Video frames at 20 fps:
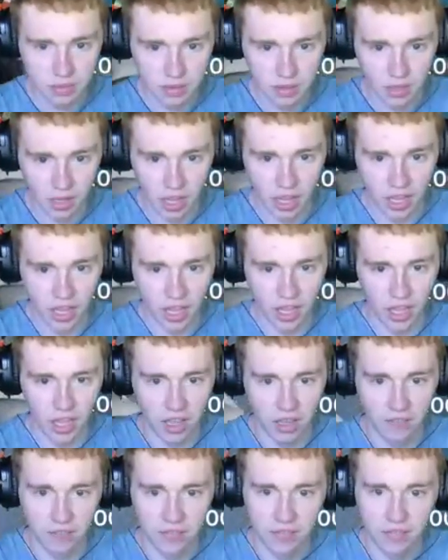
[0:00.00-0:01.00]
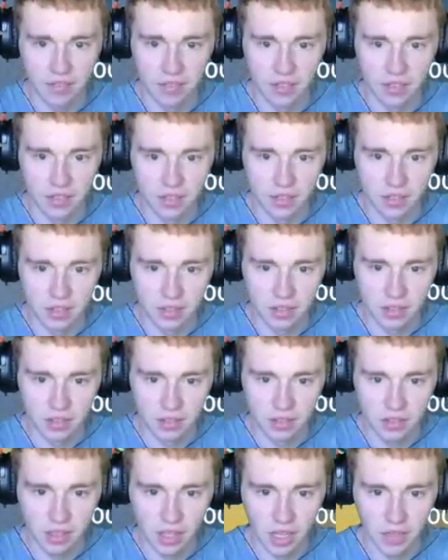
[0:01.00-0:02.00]
Haha!
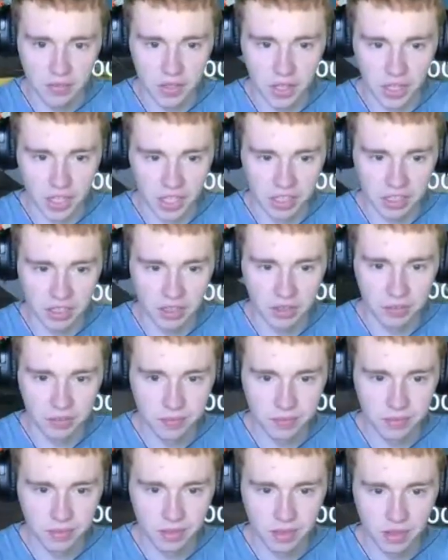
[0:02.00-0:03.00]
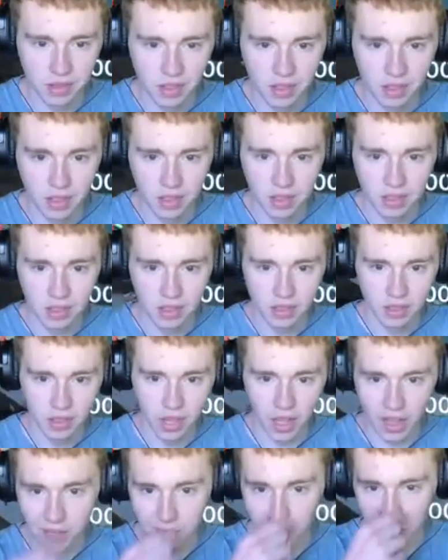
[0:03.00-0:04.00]
I've done it.
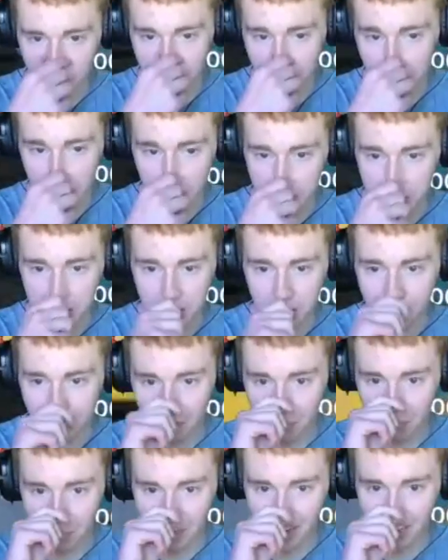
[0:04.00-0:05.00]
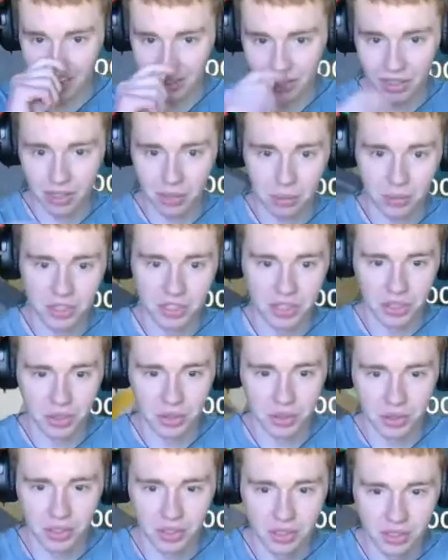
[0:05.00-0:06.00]
I have made the necessary repairs to the bridge
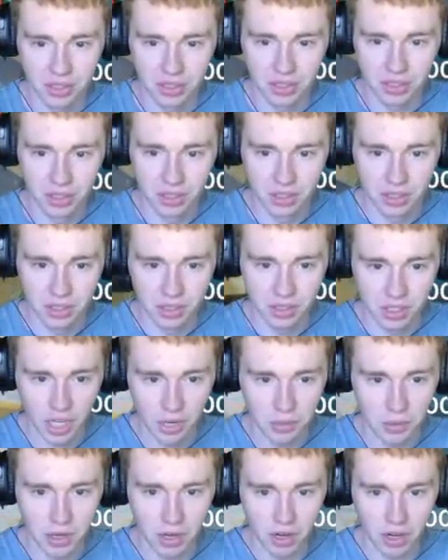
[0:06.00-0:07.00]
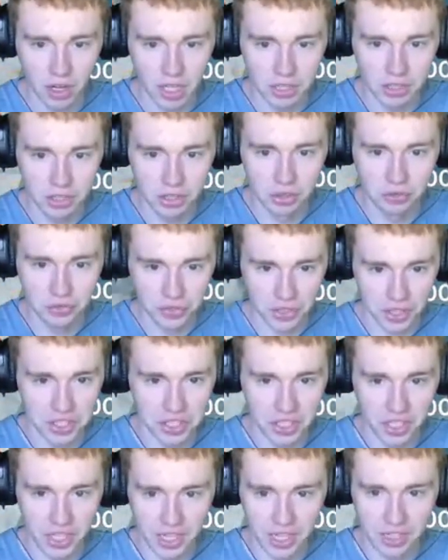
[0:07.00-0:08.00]
O, and we are on to fresh
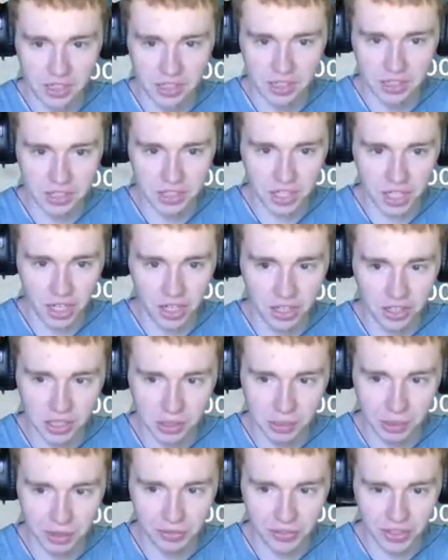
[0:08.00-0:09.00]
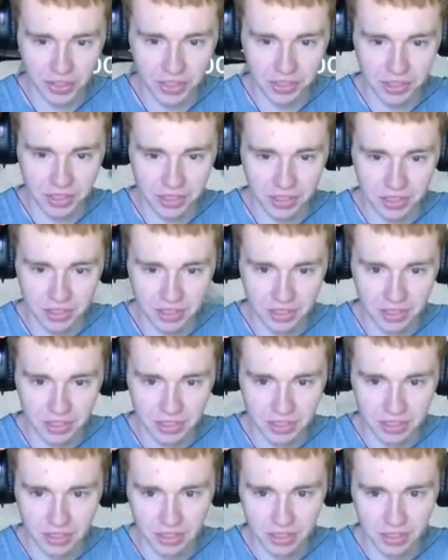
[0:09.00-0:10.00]
lands to conquer, my friends.
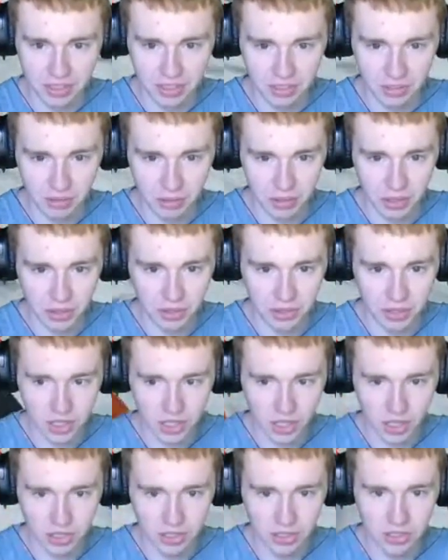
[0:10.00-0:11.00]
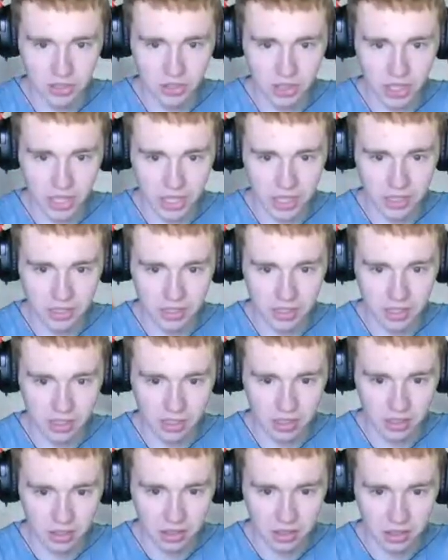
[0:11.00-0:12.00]
We're going to conquer new lands,
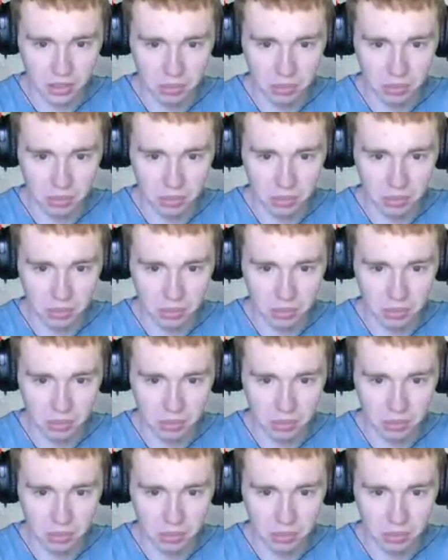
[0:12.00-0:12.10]
new